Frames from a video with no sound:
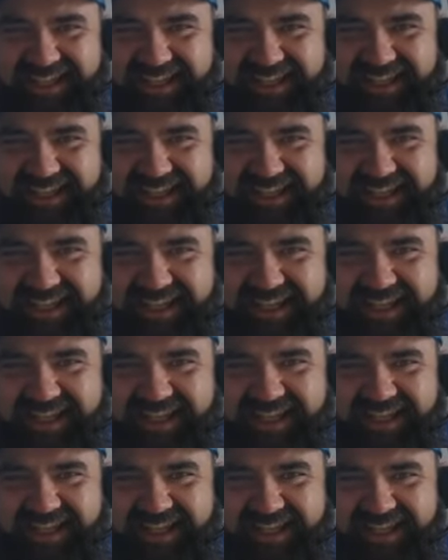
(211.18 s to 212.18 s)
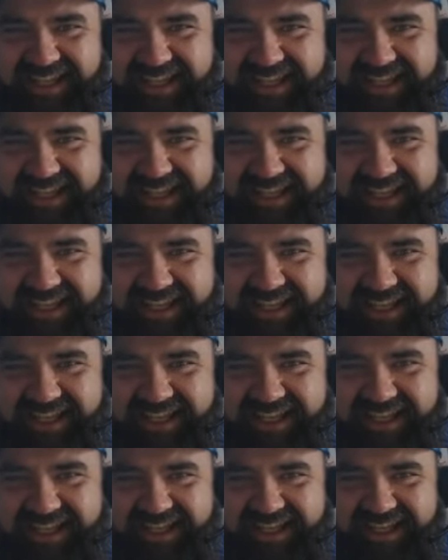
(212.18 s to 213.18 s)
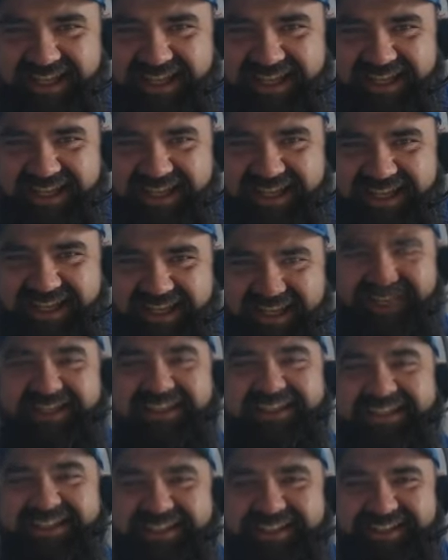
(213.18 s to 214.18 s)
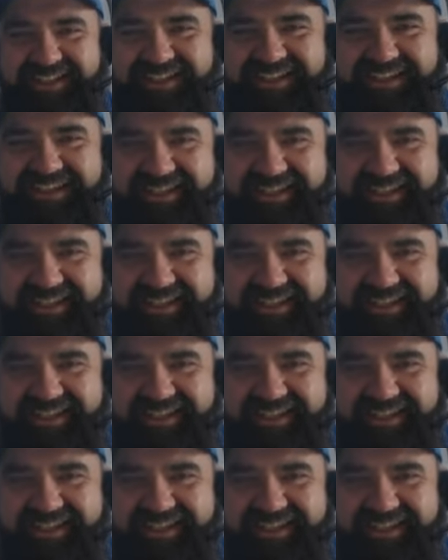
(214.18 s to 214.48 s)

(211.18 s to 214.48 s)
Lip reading: (not speaking)